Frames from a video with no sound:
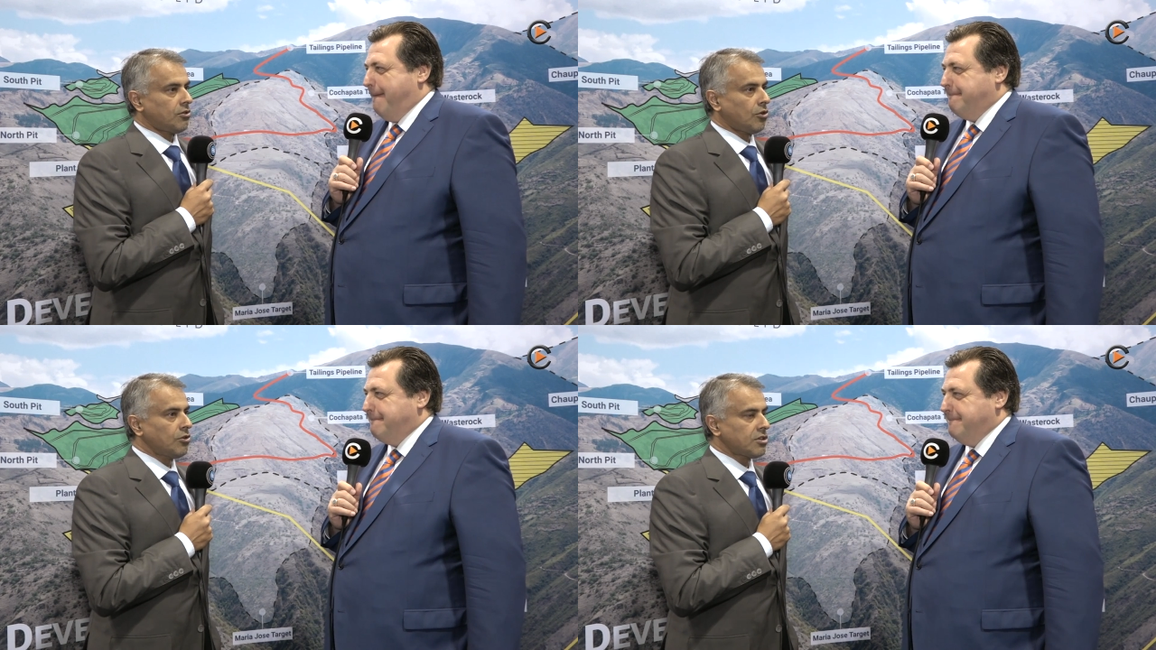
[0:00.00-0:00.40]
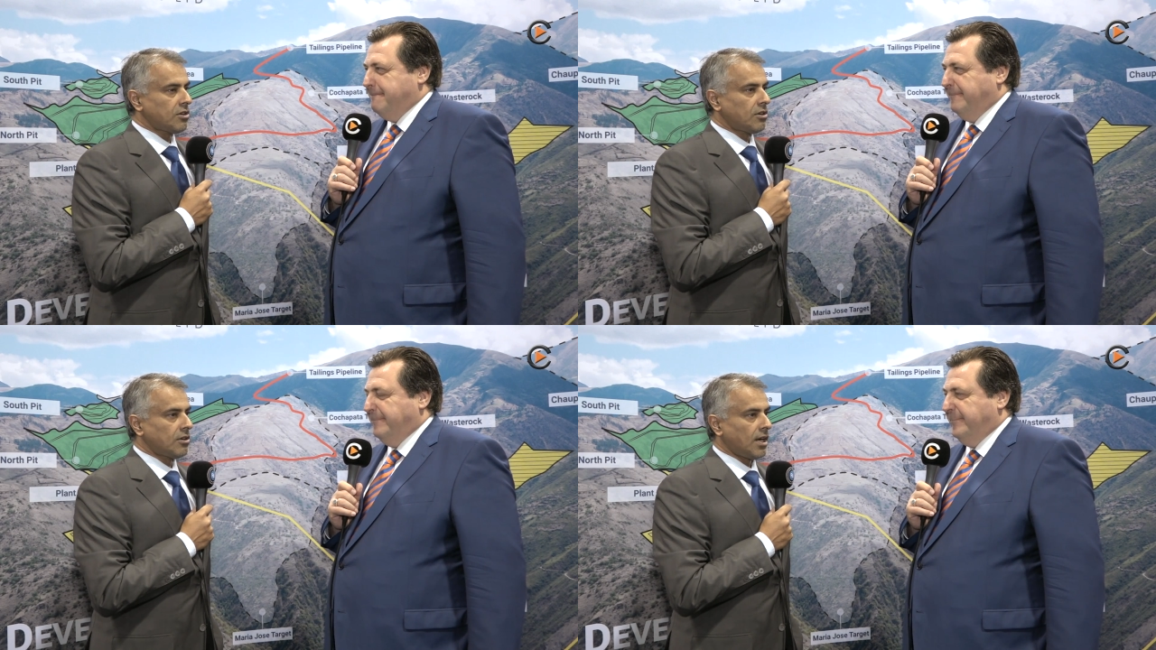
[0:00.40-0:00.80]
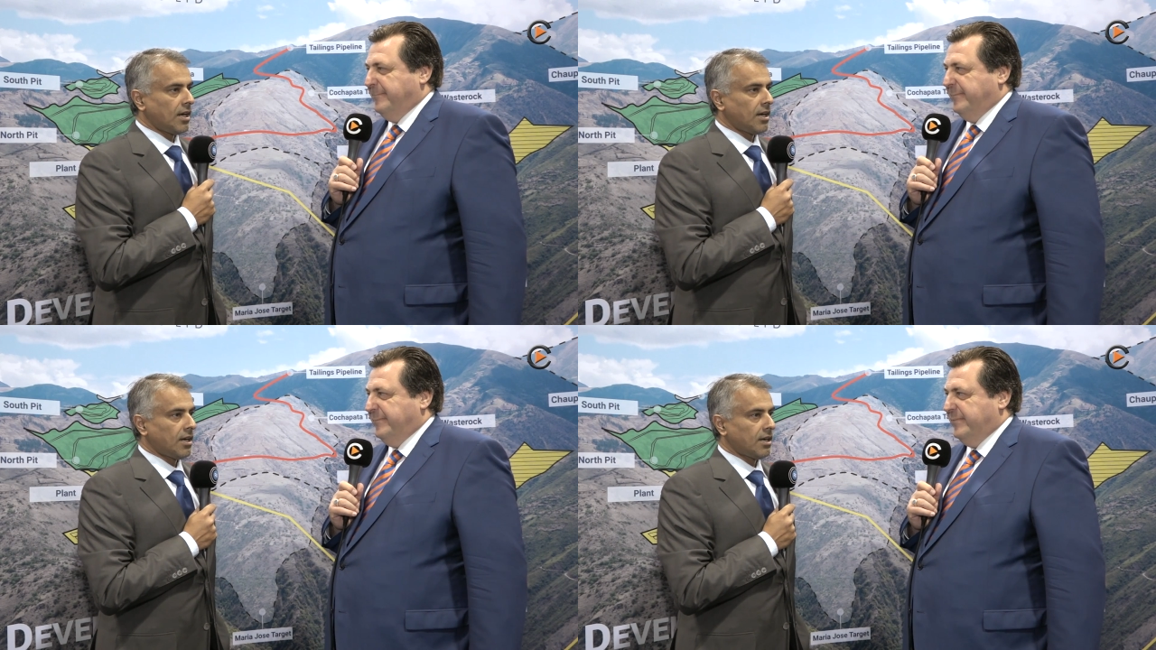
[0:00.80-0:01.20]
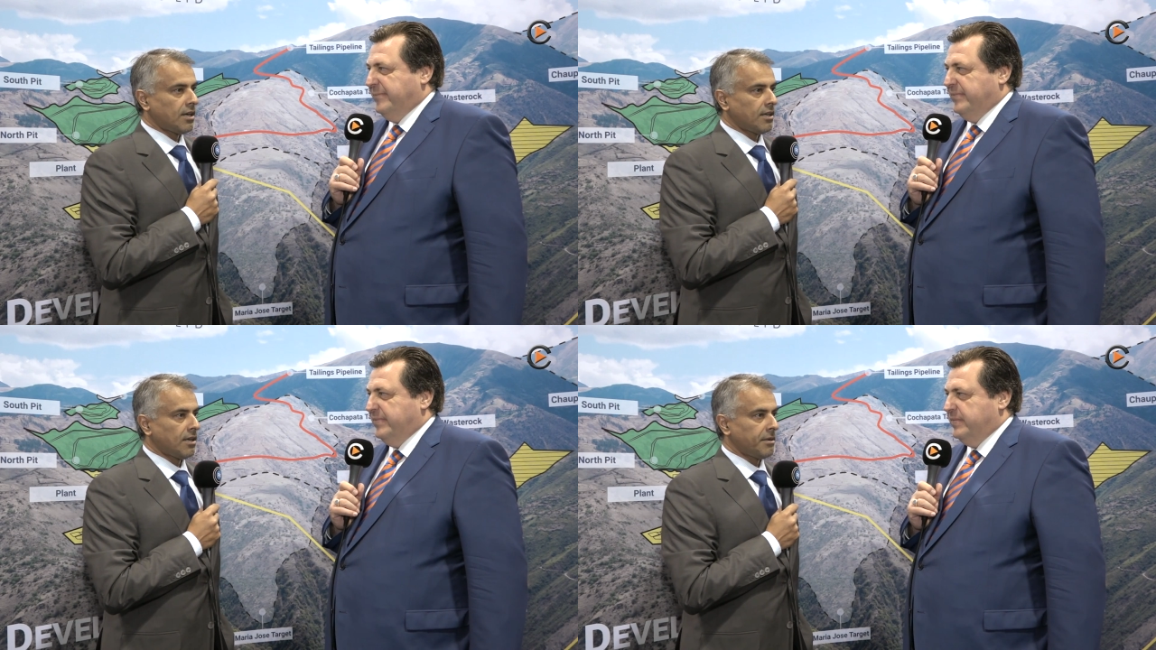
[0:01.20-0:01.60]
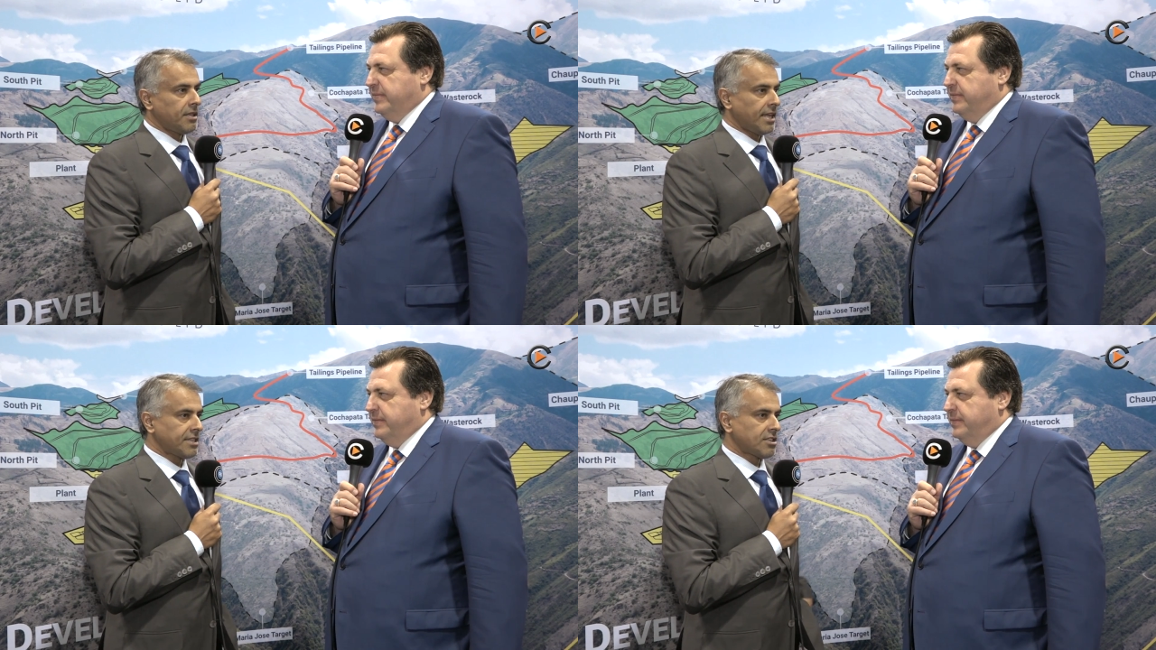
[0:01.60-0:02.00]
Speaker 1: those are, uh, I
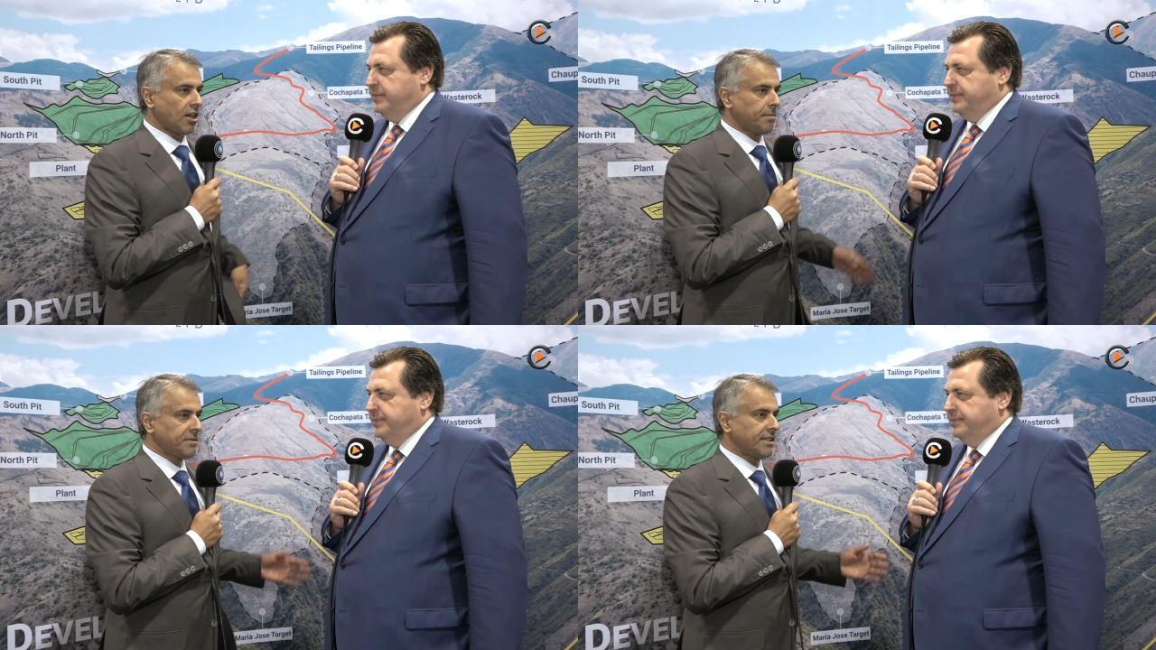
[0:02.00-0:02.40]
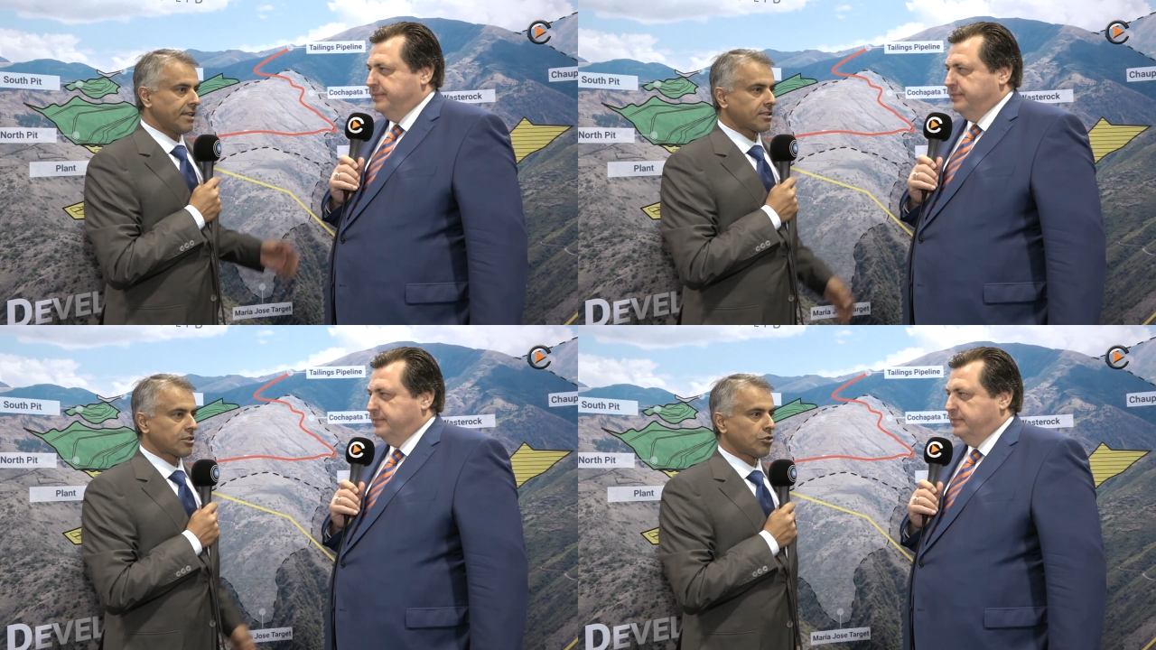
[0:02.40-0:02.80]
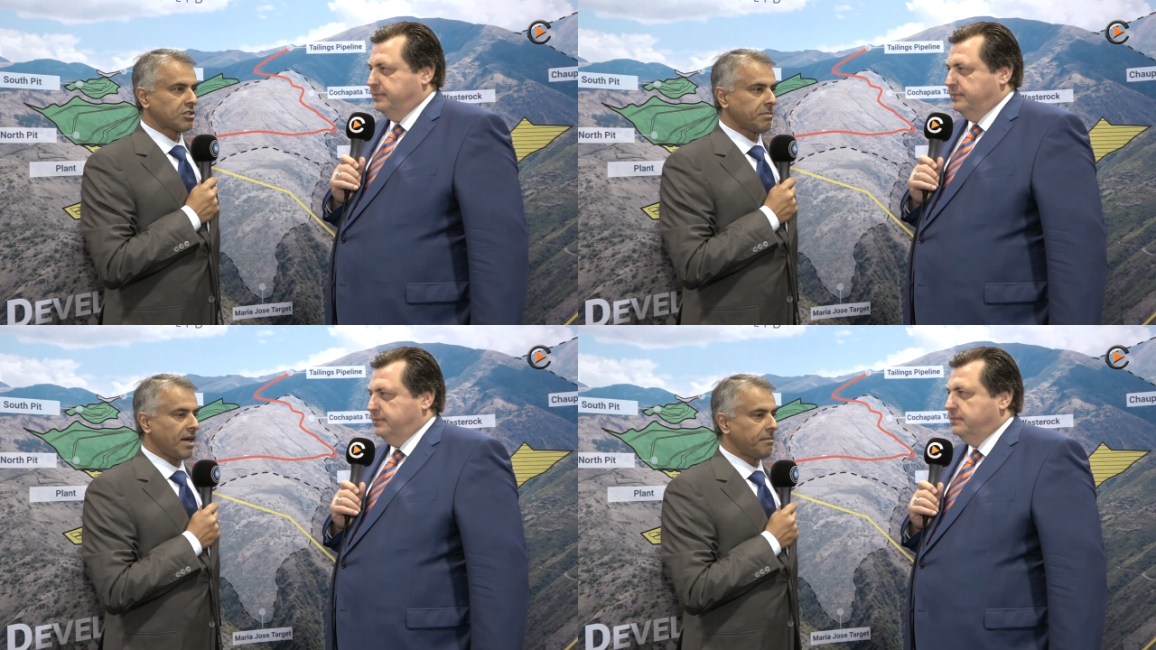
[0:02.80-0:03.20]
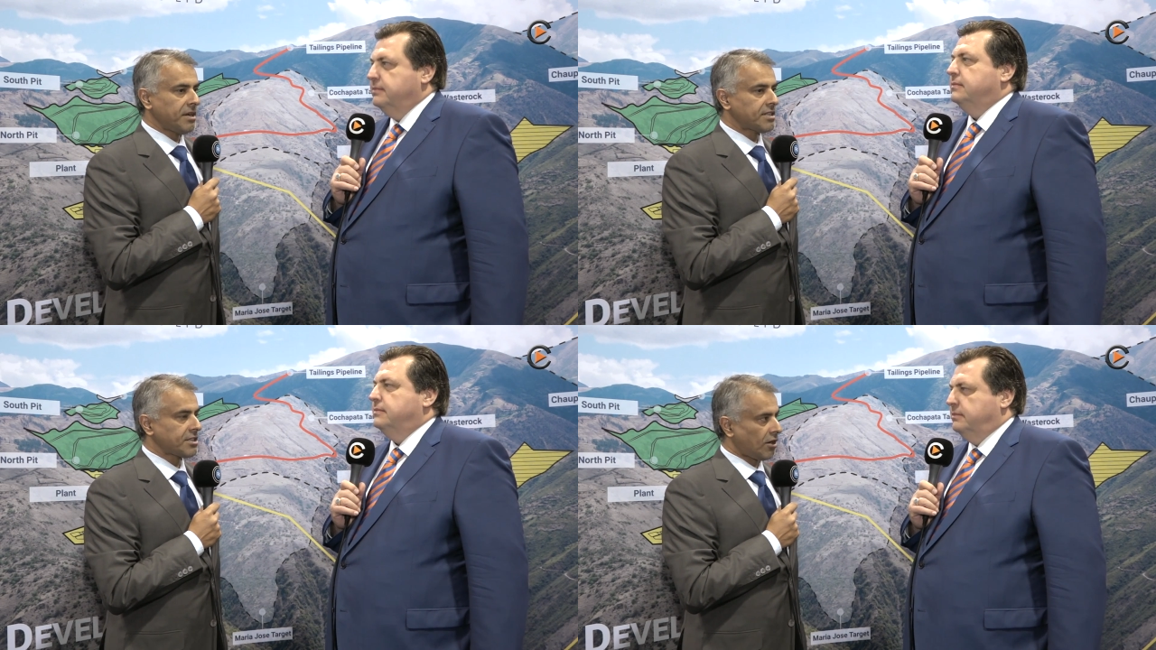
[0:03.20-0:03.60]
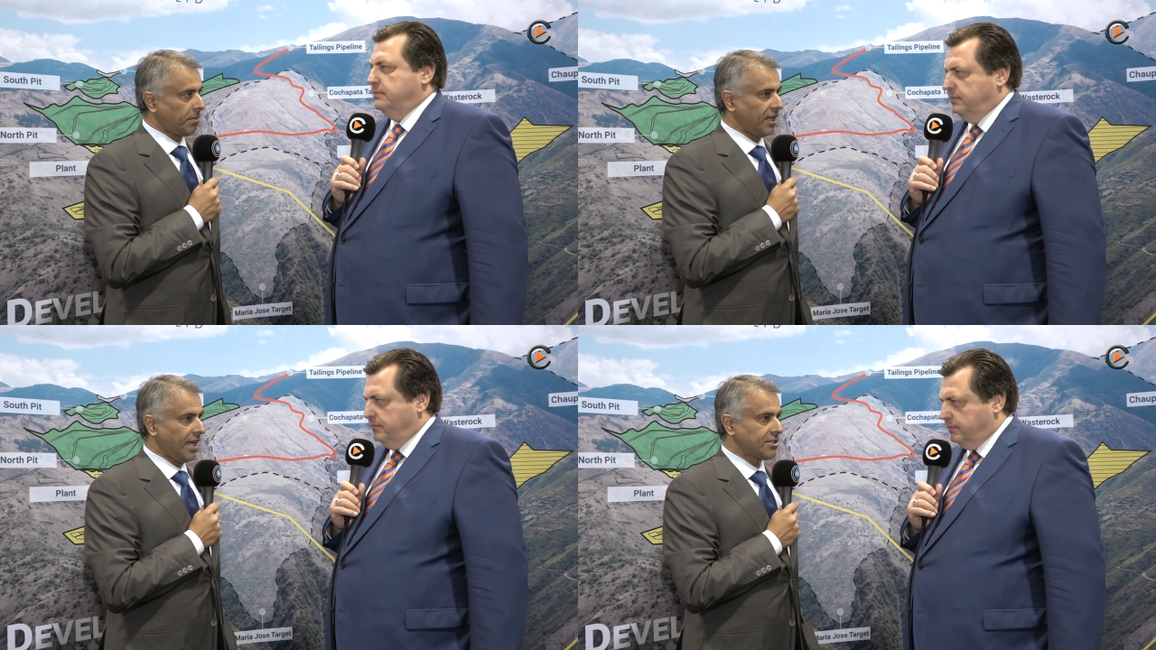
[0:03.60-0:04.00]
mean, that's the update at Cotabambas and our
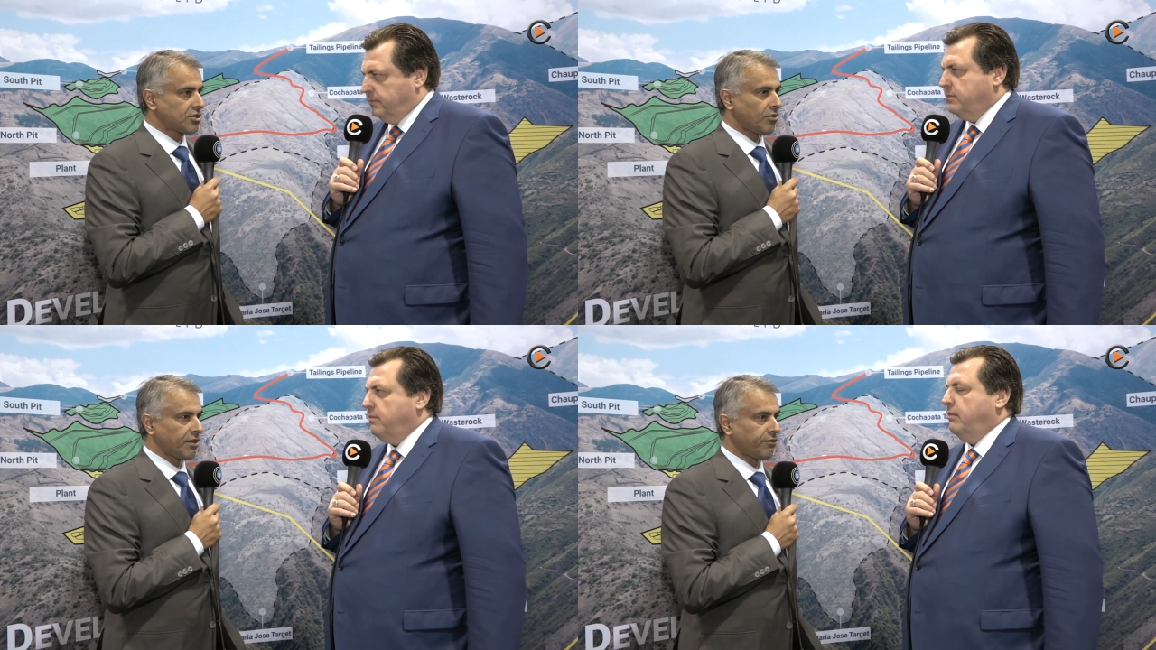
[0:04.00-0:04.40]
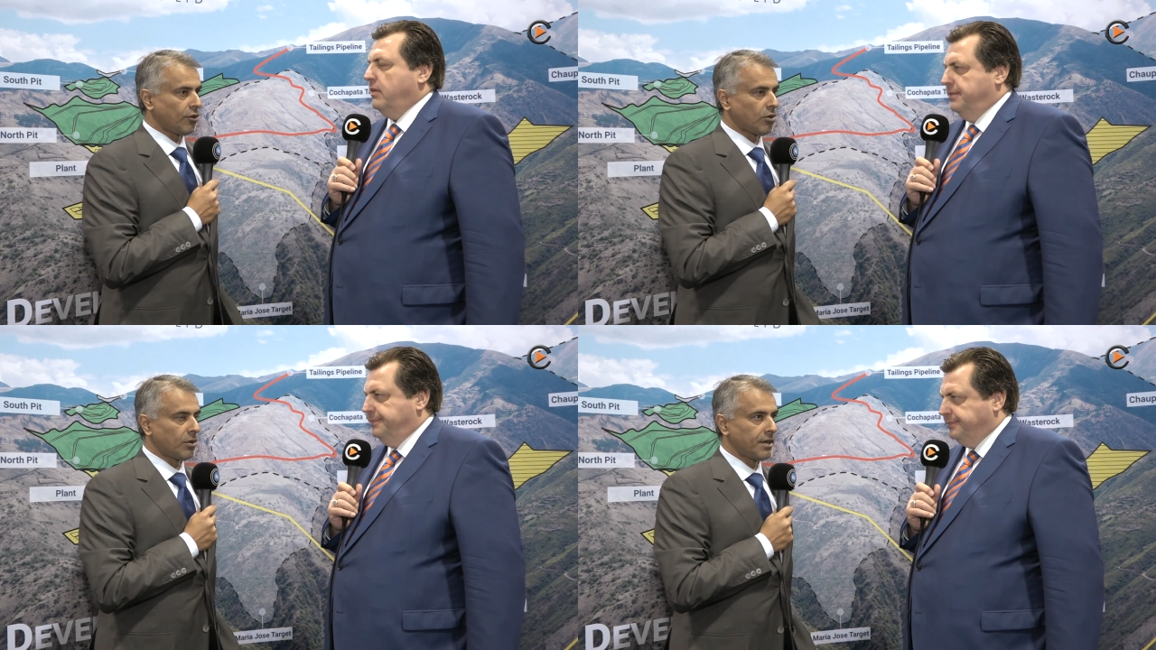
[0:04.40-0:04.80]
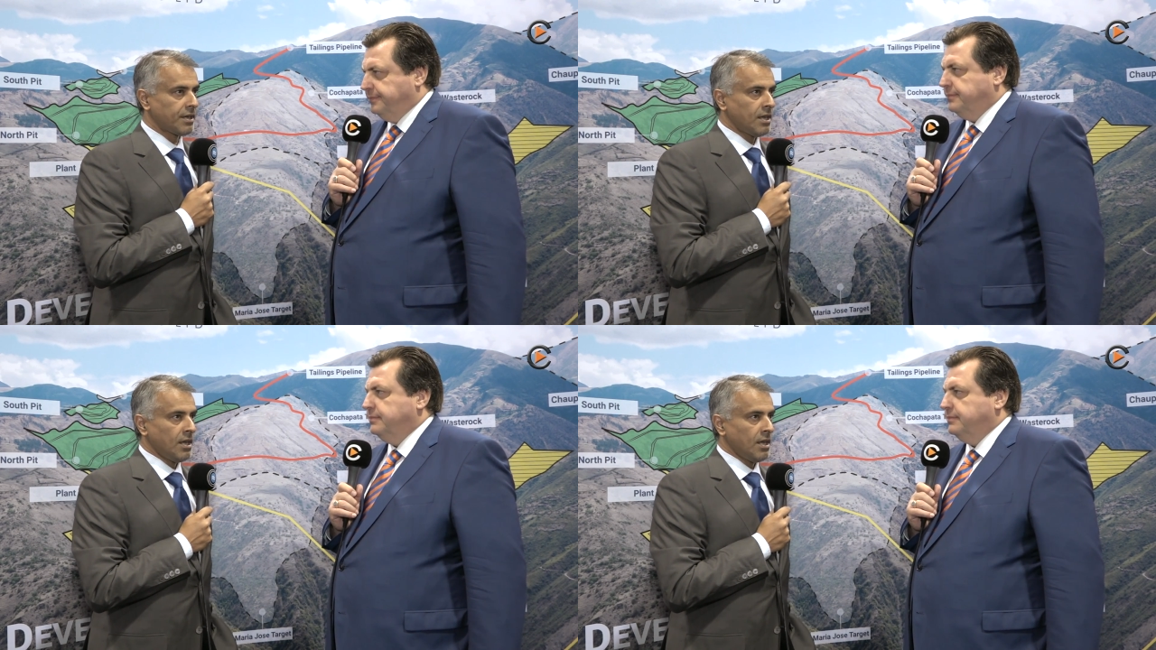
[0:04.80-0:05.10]
plans going forward.